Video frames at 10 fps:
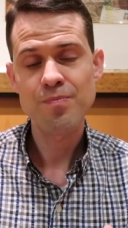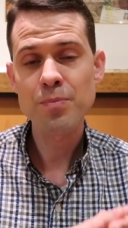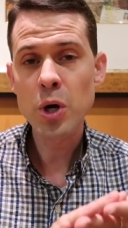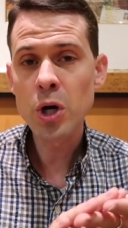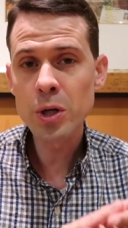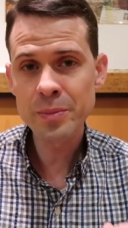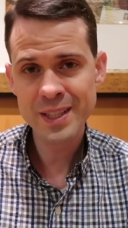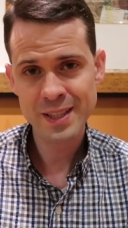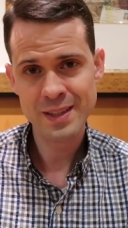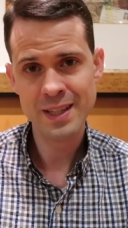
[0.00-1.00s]

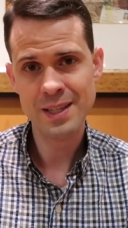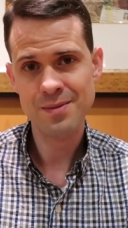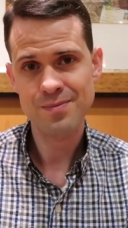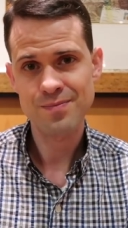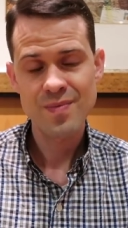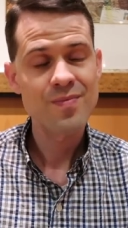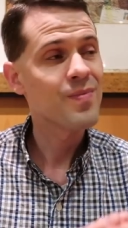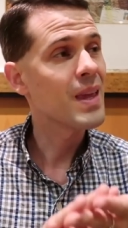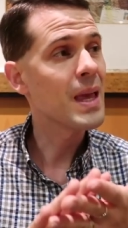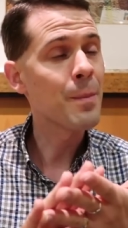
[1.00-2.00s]
permanently.
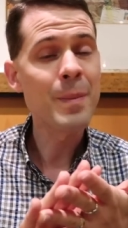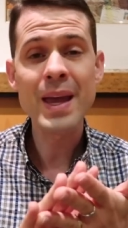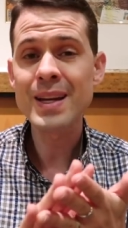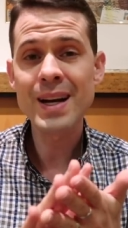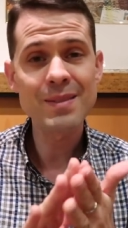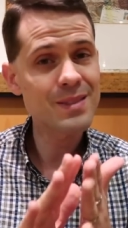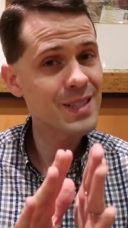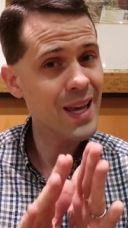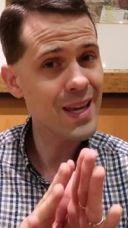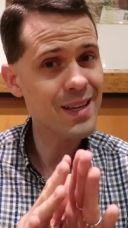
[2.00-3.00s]
It may not
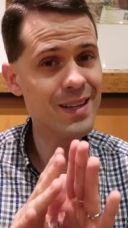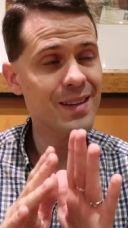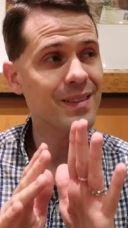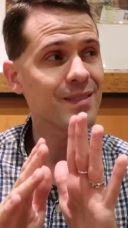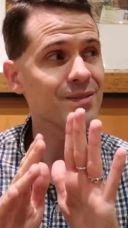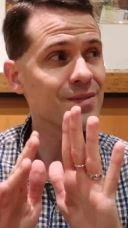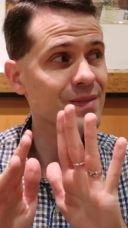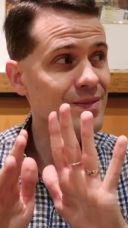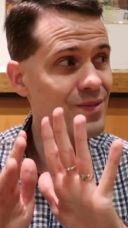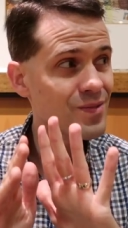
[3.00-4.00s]
take
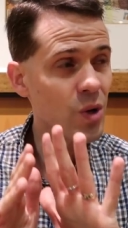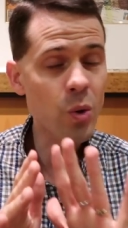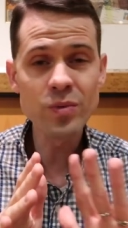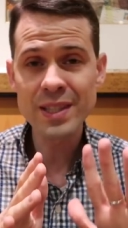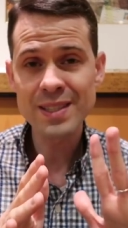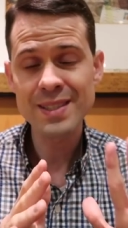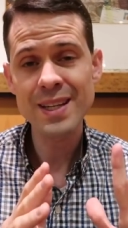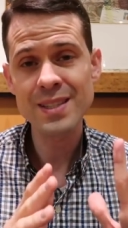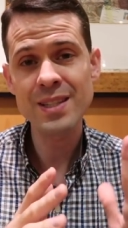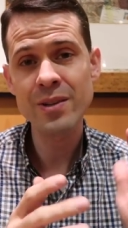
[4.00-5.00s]
only
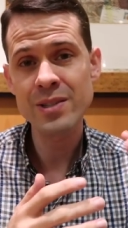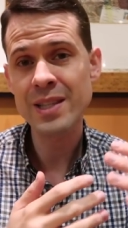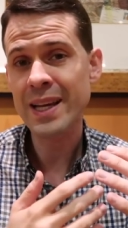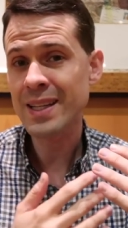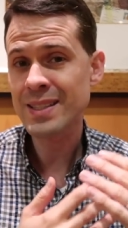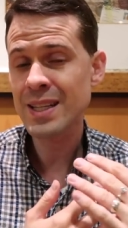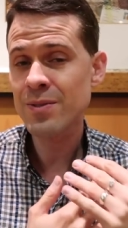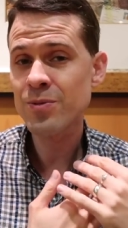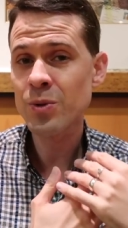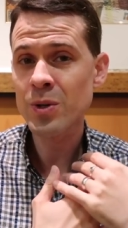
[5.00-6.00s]
six years like it
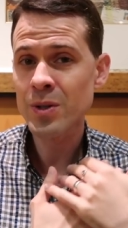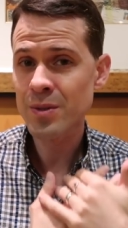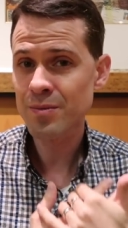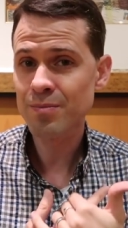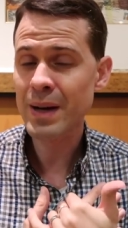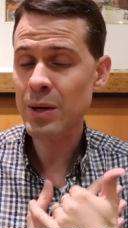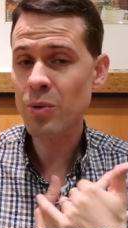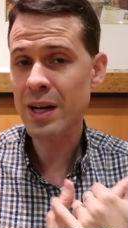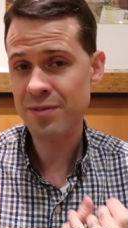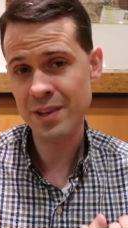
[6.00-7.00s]
did for my
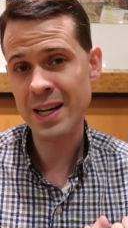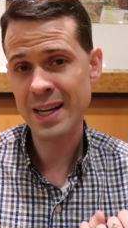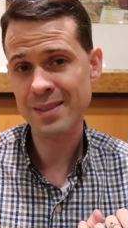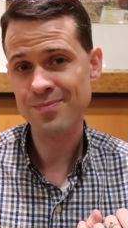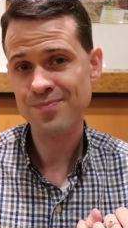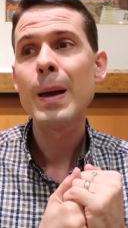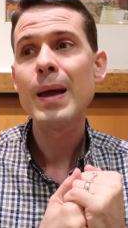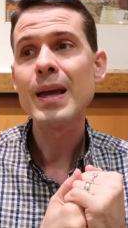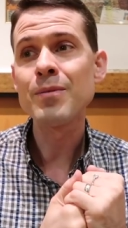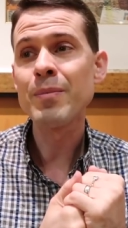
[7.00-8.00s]
wife and I,
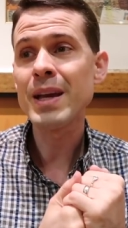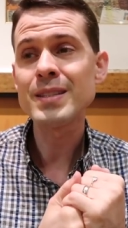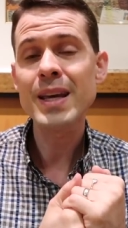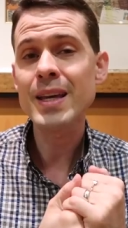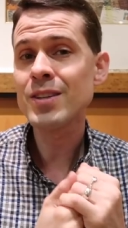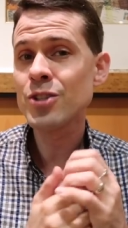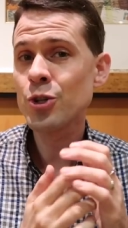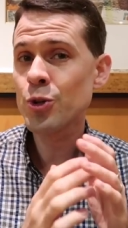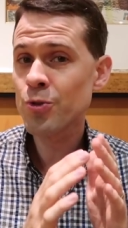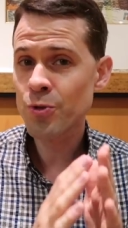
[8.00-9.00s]
it may take
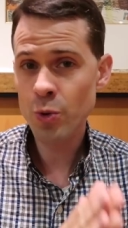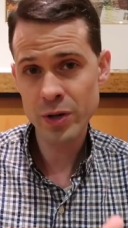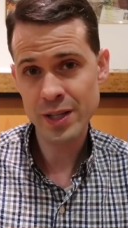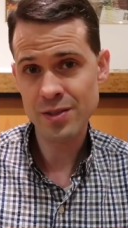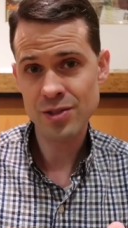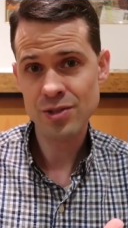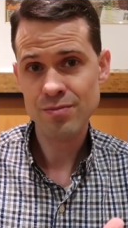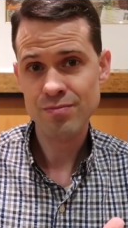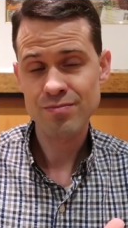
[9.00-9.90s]
until your 40s.